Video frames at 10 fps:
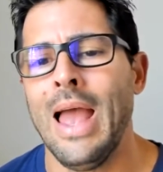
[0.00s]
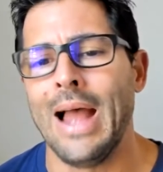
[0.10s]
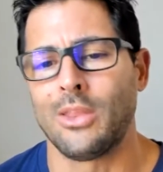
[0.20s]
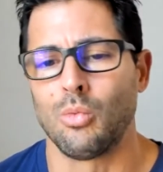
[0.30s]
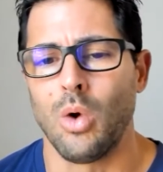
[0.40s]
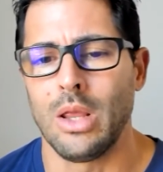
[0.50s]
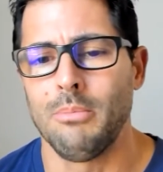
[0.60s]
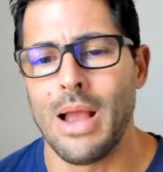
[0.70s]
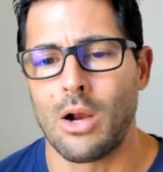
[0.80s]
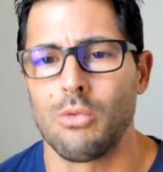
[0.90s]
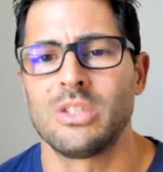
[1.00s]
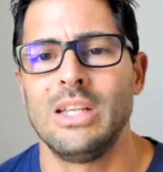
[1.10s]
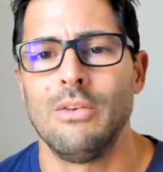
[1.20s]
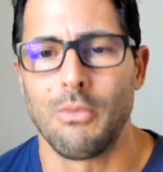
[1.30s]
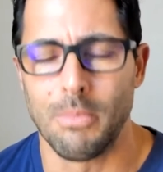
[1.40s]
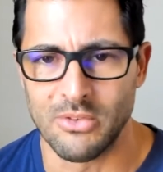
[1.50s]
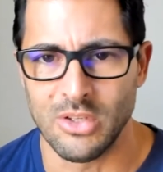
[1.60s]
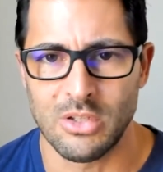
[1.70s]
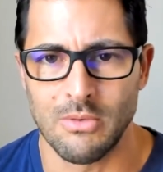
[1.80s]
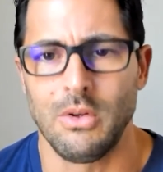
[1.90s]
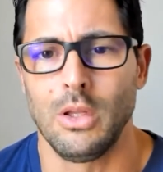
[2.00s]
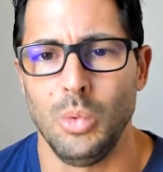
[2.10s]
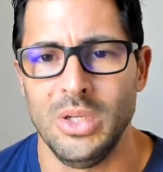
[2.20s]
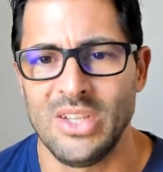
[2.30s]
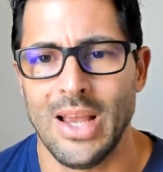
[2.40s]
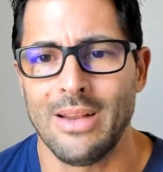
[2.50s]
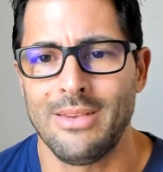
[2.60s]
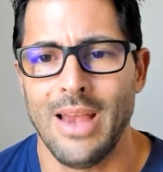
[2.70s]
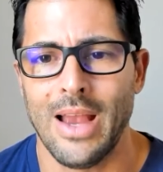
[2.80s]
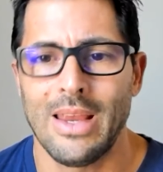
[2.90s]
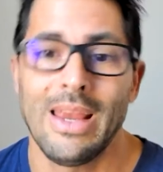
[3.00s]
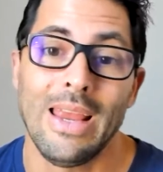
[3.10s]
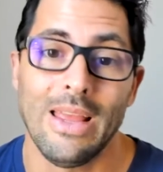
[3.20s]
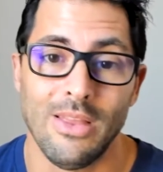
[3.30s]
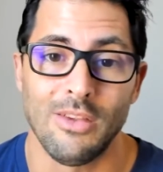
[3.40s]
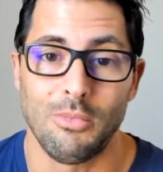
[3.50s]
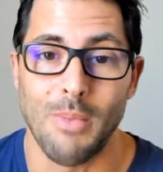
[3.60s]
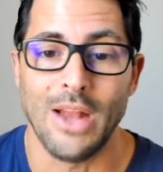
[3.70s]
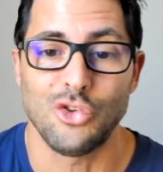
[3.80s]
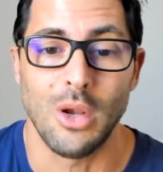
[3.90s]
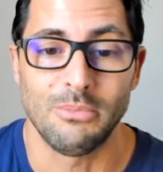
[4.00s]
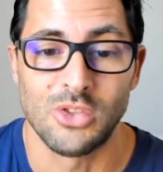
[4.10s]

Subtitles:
at the running back or receiver position for Louisiana Tech in this matchup.